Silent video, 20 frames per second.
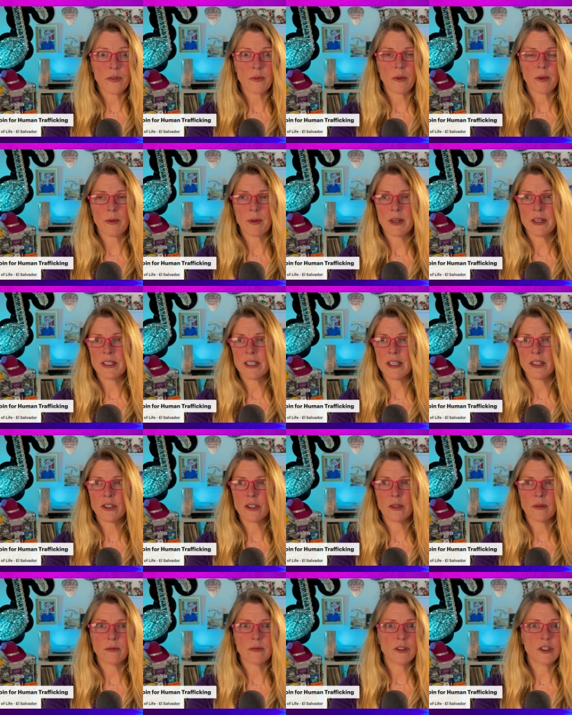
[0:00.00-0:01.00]
We want to teach
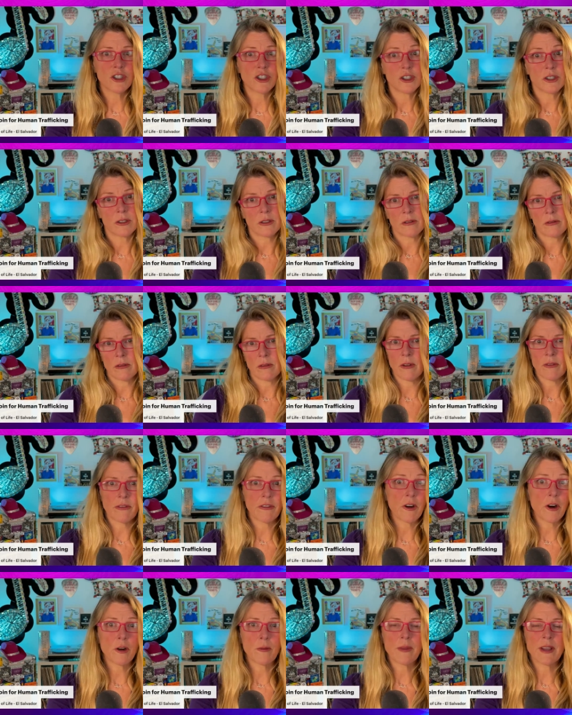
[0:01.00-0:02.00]
them
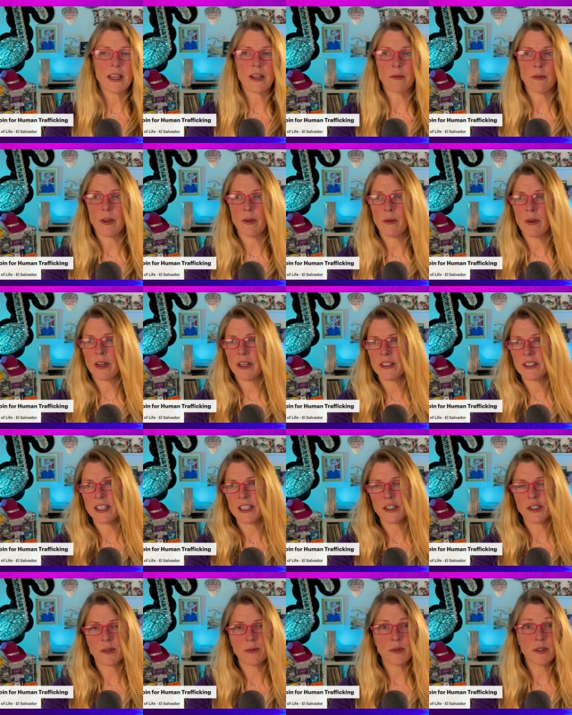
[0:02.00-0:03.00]
farming. We want to
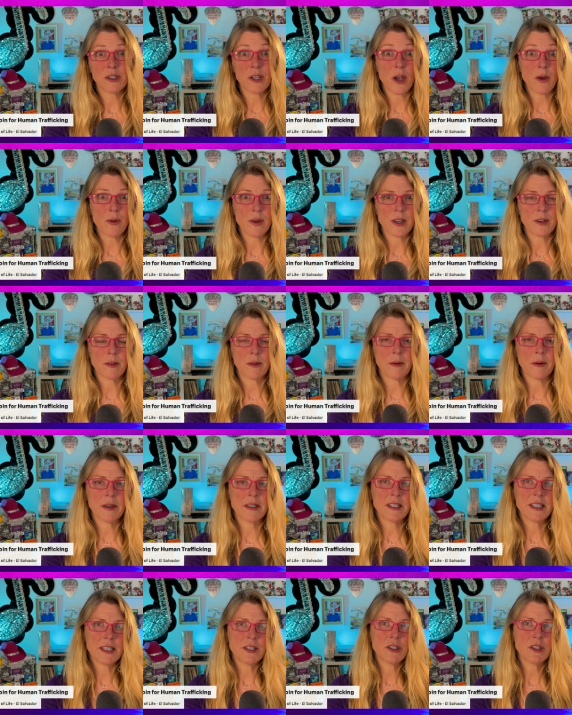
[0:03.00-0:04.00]
teach them sewing. We want to
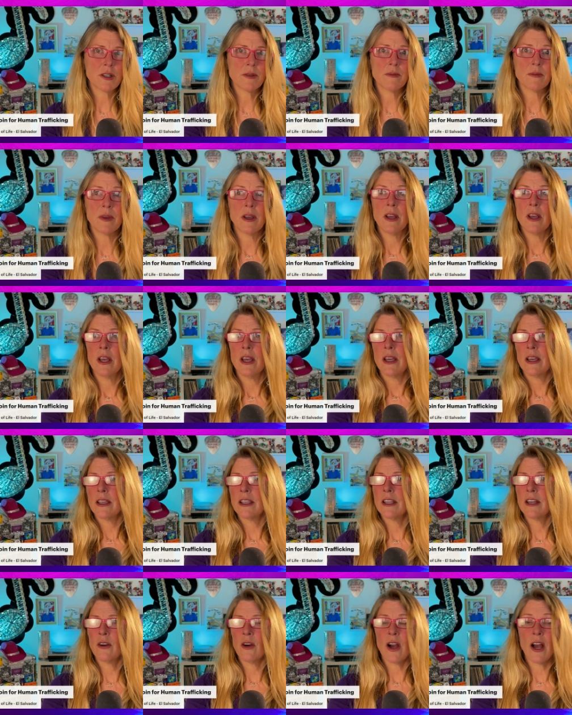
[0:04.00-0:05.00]
teach them,
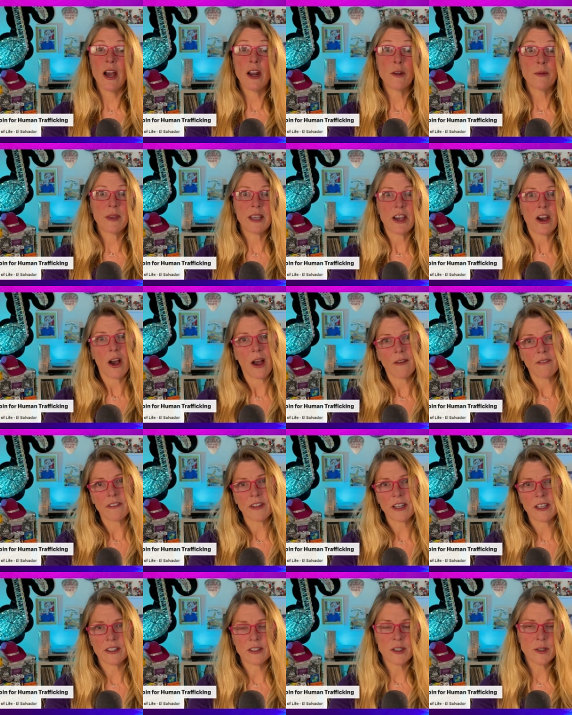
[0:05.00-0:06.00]
how to be
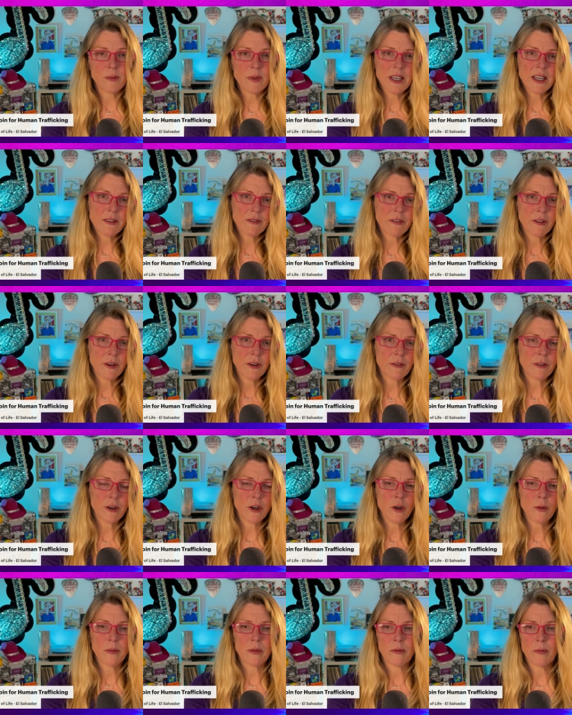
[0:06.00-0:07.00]
confident and speak in front of a
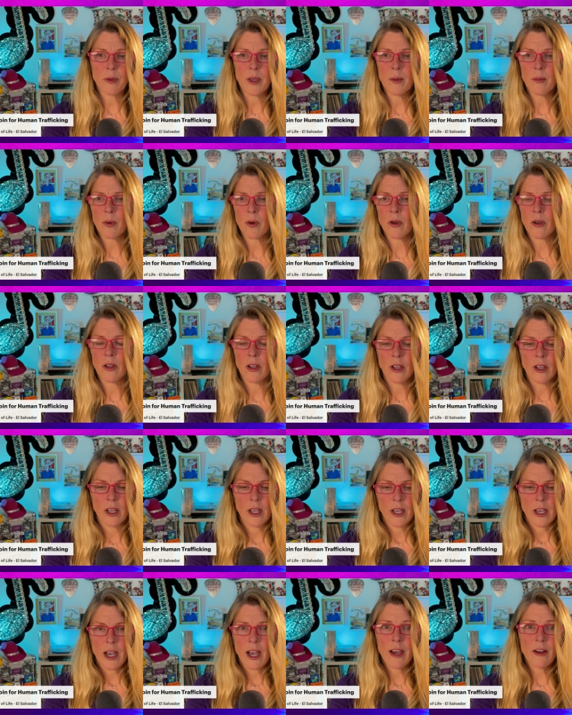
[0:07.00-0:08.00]
group of people,
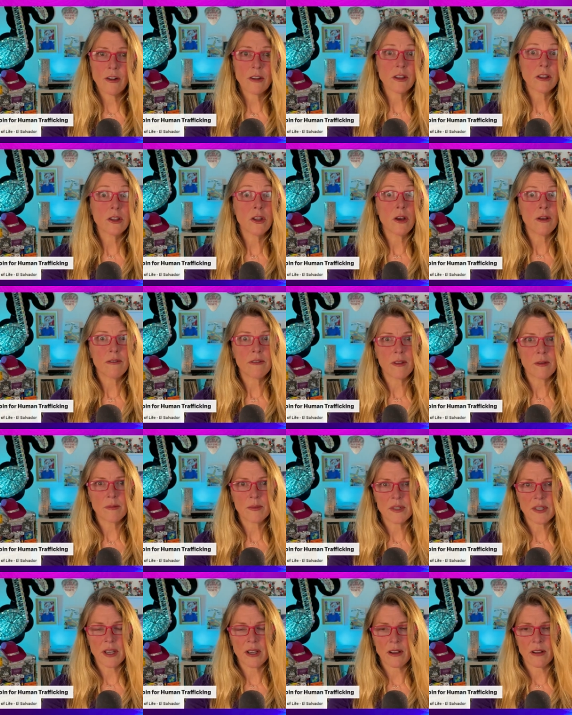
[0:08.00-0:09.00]
how to love
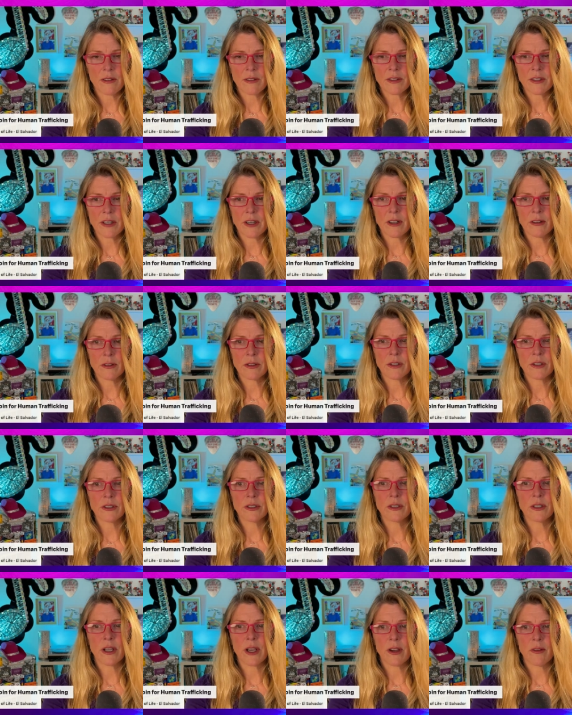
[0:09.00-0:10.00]
themselves. And I was
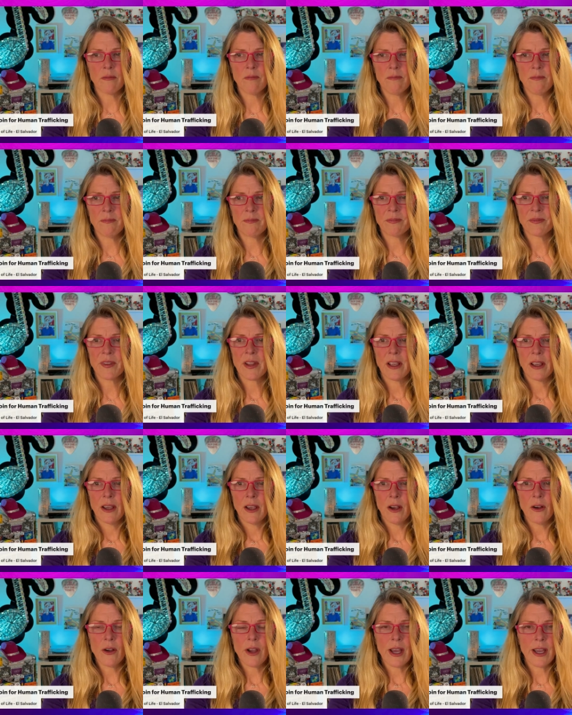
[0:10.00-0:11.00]
just like,
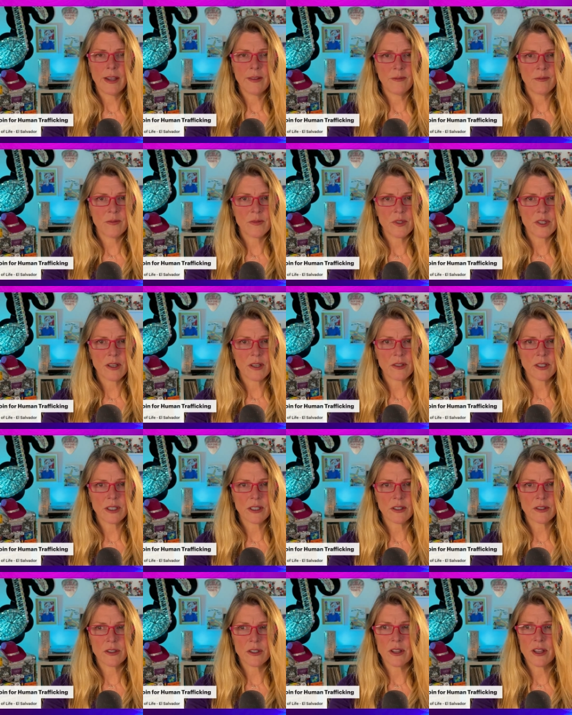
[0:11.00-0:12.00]
okay, sounds like
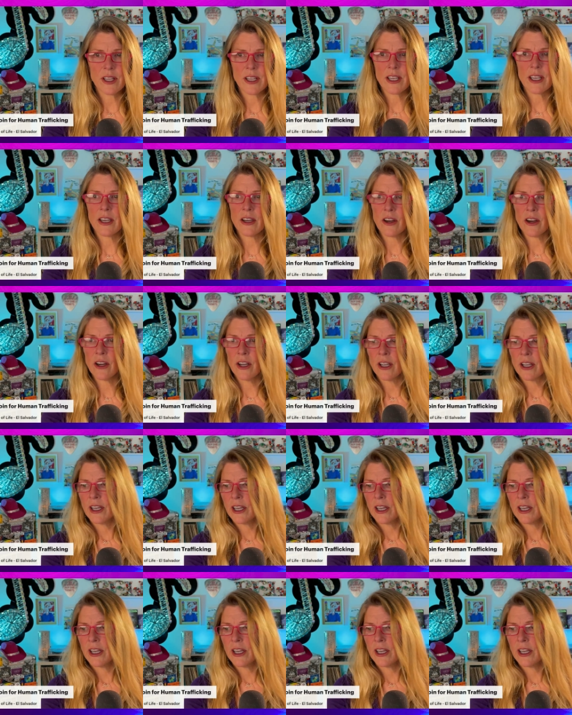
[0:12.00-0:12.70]
there's a thing here.